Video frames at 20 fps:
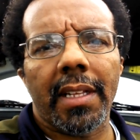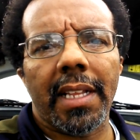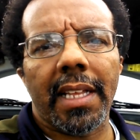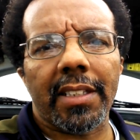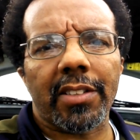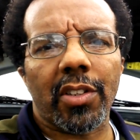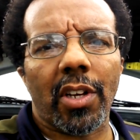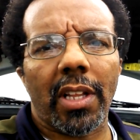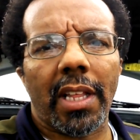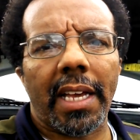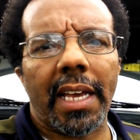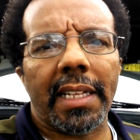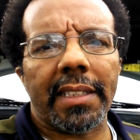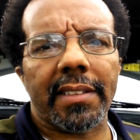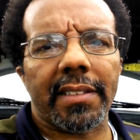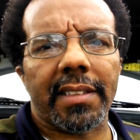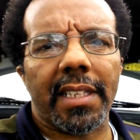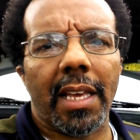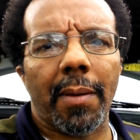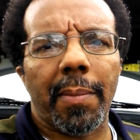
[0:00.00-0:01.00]
that's all I
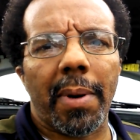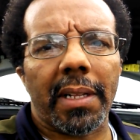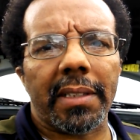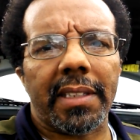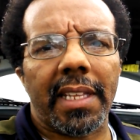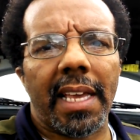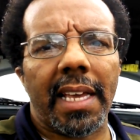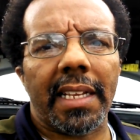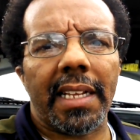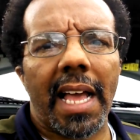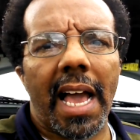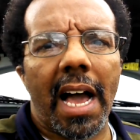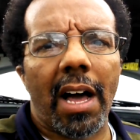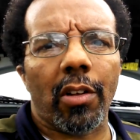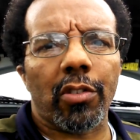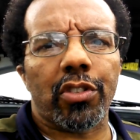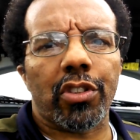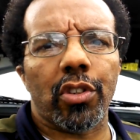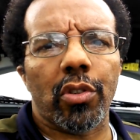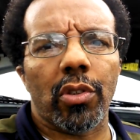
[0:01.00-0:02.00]
got to say about that.
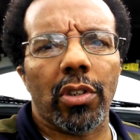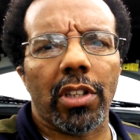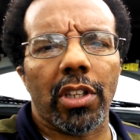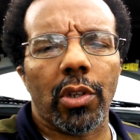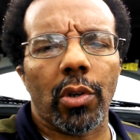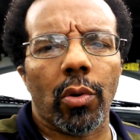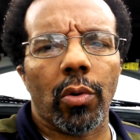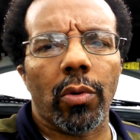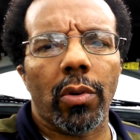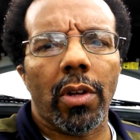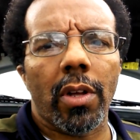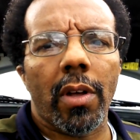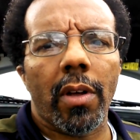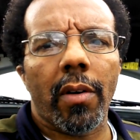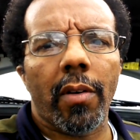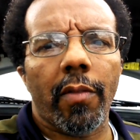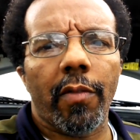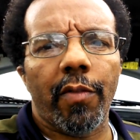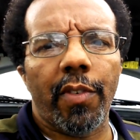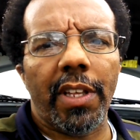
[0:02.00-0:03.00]
I'll shoot a little
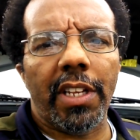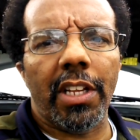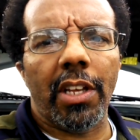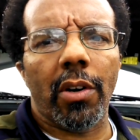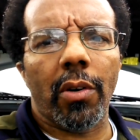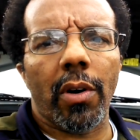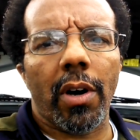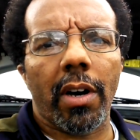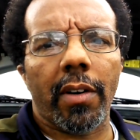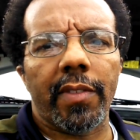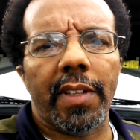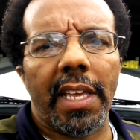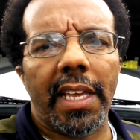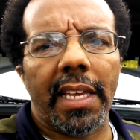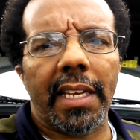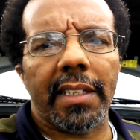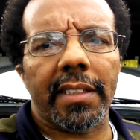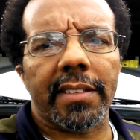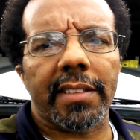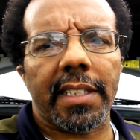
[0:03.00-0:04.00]
video of the
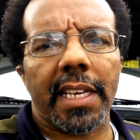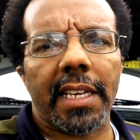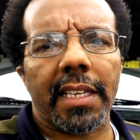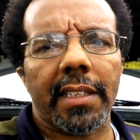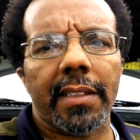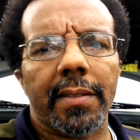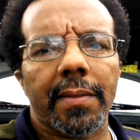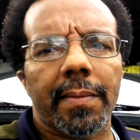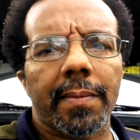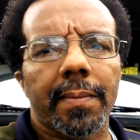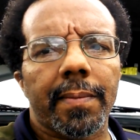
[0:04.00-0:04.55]
head in a second.